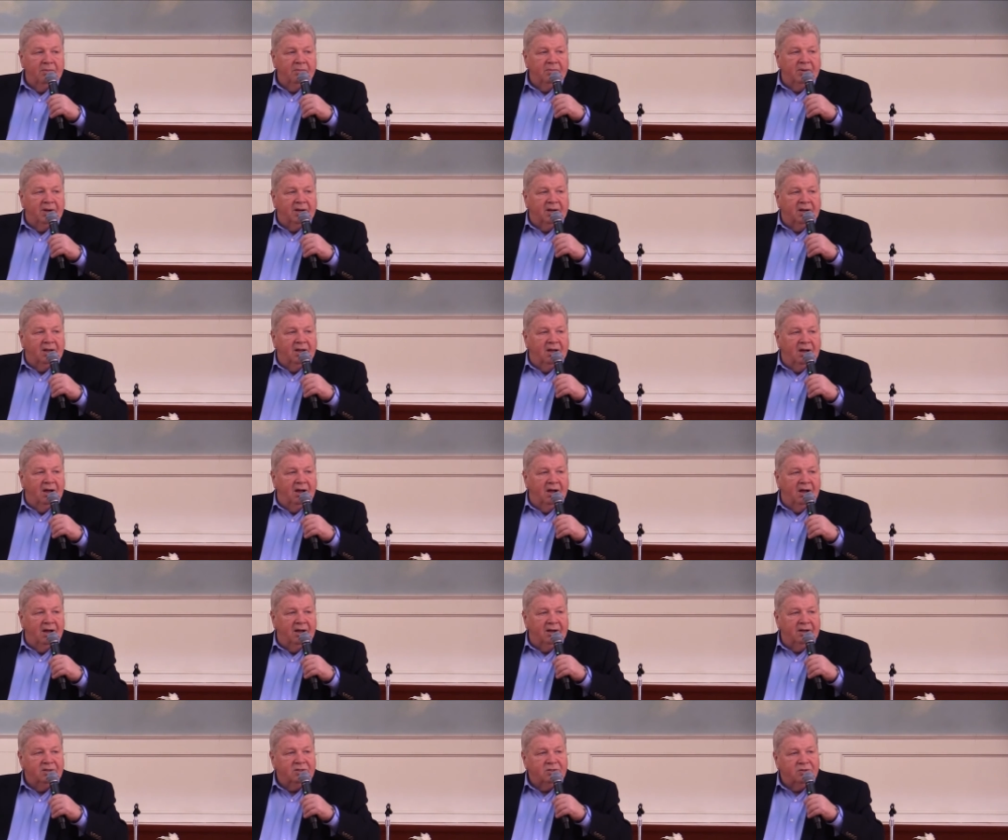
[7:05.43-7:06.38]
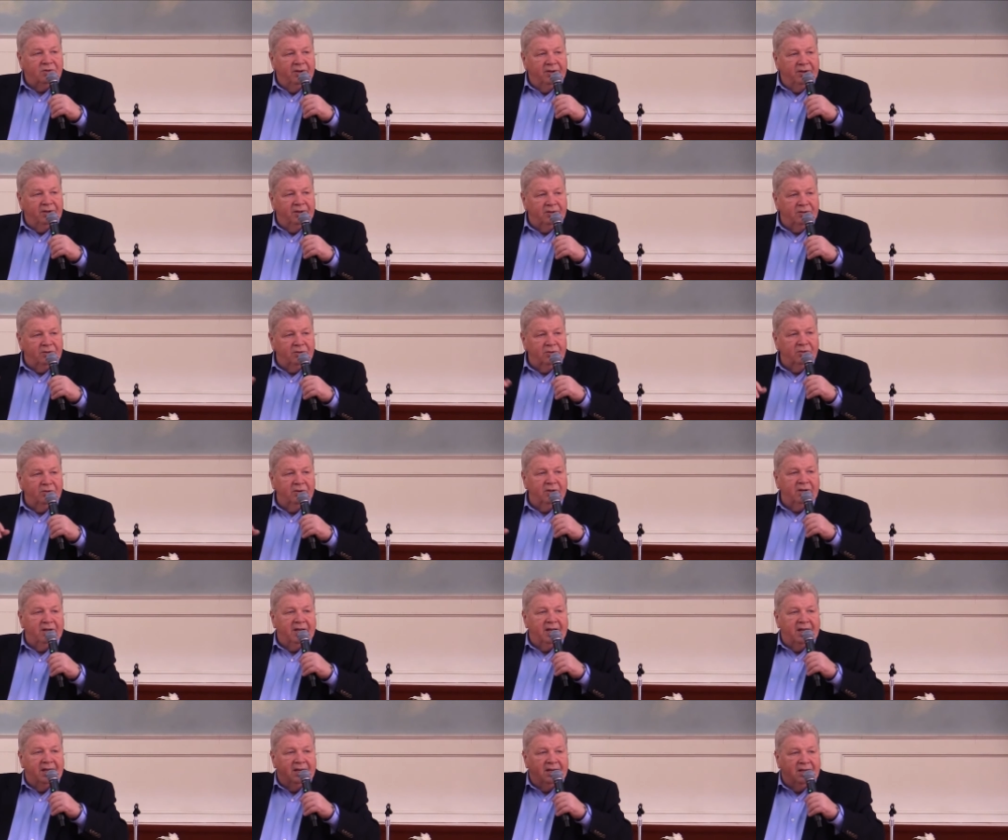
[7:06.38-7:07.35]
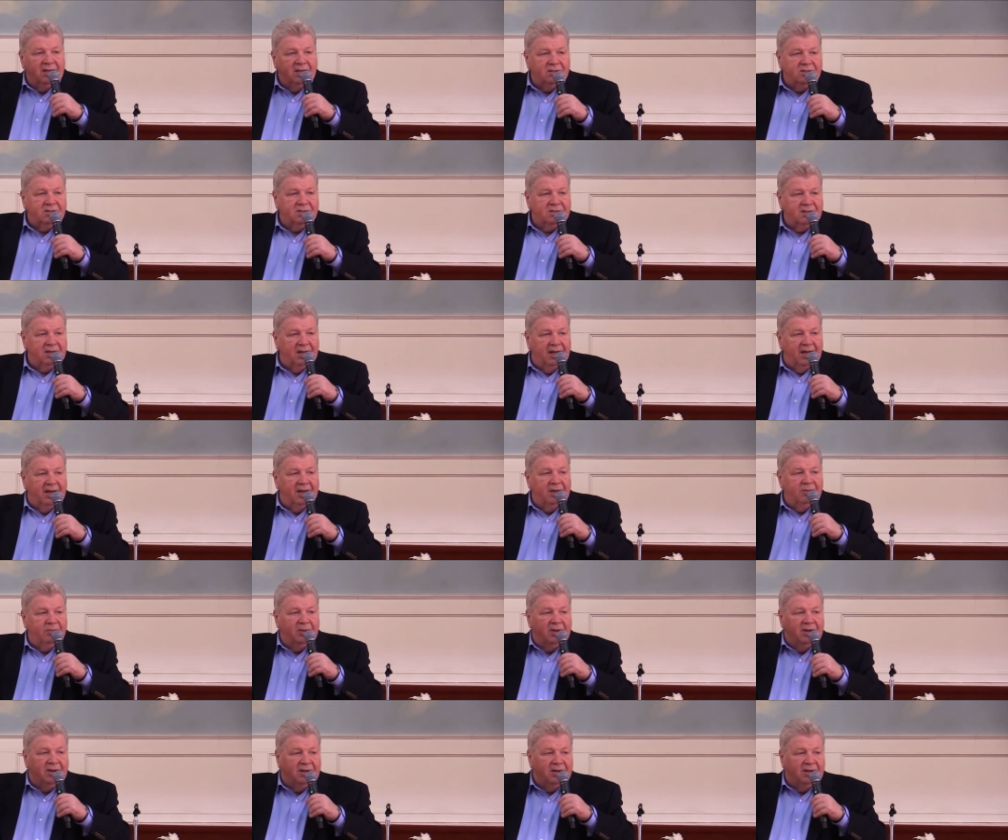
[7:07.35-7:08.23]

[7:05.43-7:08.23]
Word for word: But God is going to do it in his time